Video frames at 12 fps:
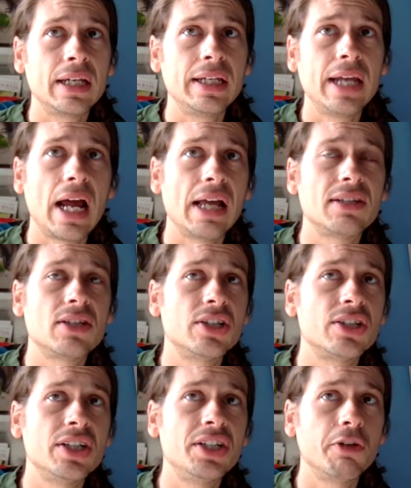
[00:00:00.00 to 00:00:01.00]
yeah, it's
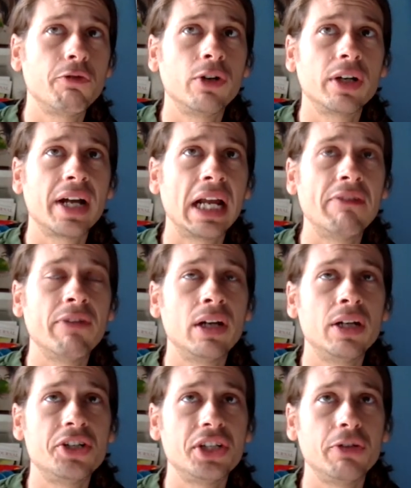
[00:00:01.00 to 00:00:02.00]
just a different kind of
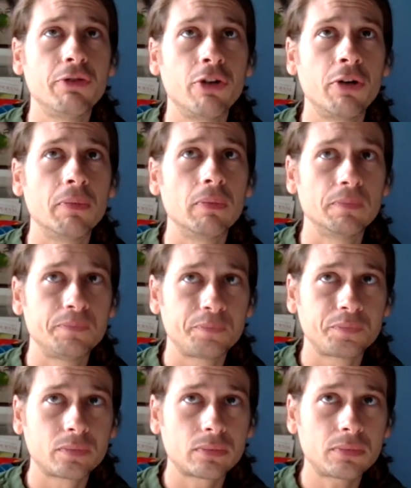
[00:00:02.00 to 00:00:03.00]
energy from
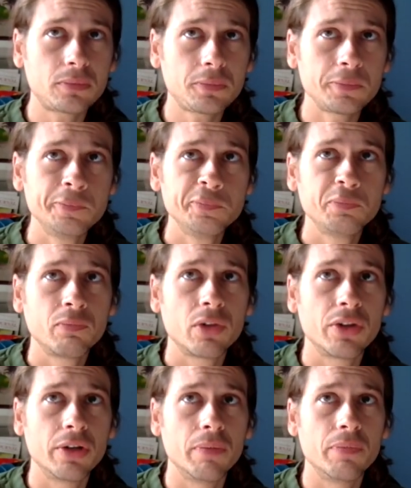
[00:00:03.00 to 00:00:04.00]

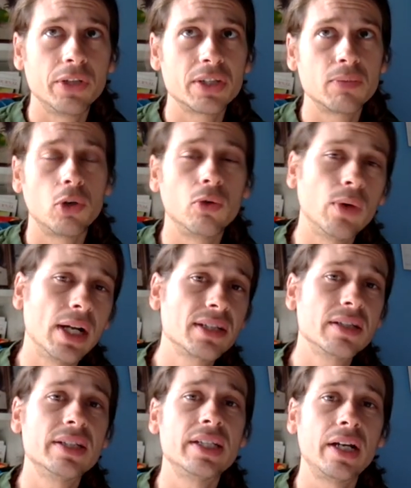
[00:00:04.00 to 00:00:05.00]
this more
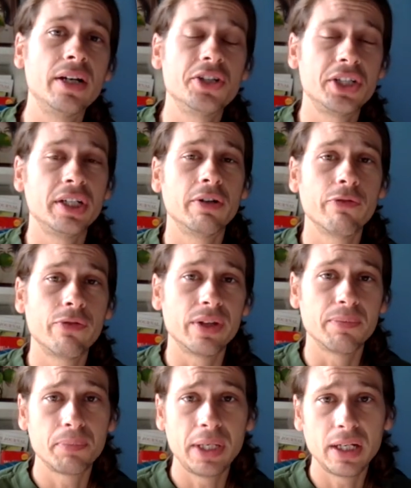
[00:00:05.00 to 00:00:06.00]
restless energy of
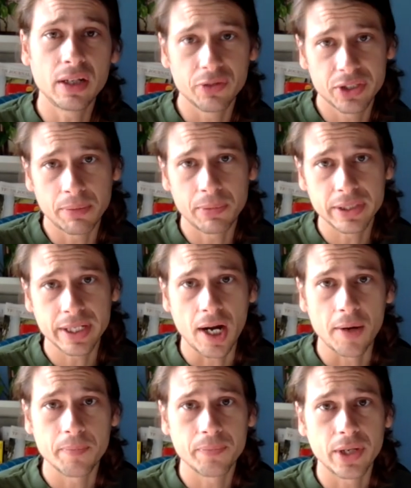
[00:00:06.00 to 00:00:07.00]
the peak of
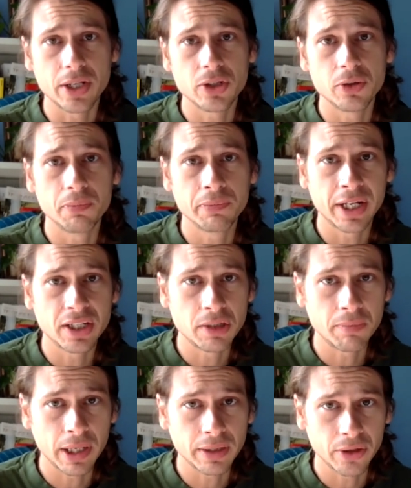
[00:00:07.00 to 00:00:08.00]
summertime that you
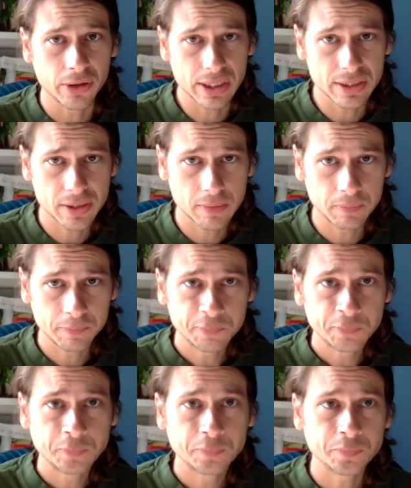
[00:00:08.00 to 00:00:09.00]
might notice.
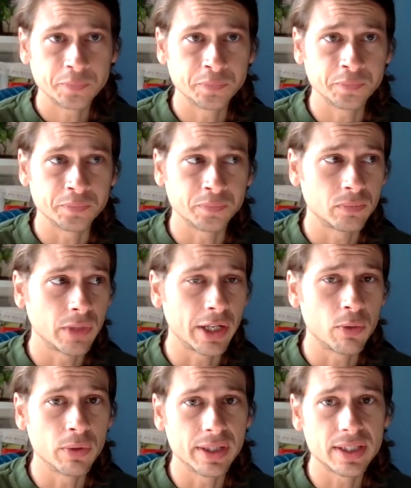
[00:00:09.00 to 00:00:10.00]

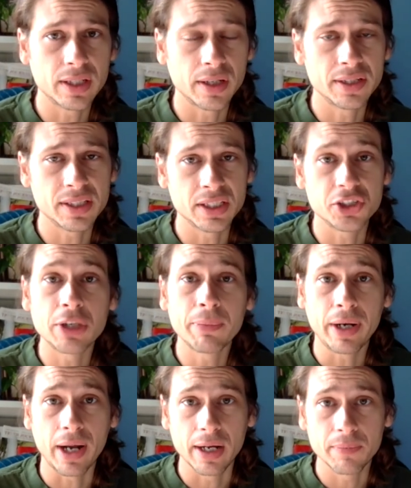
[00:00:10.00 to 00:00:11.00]
Like when the sun is in
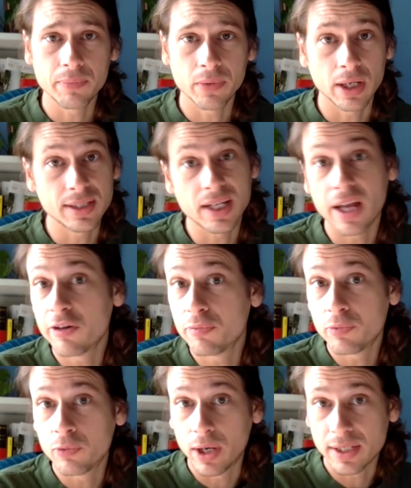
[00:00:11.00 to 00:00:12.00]
Gemini, a sign of
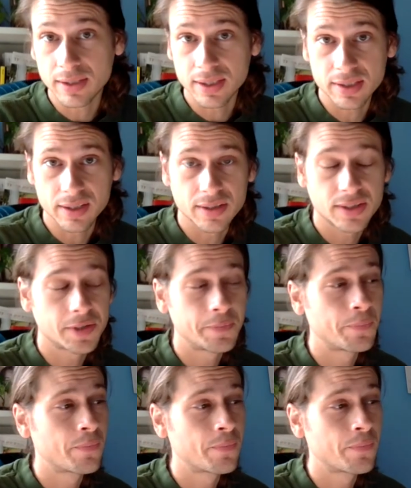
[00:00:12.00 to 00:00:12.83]
restlessness.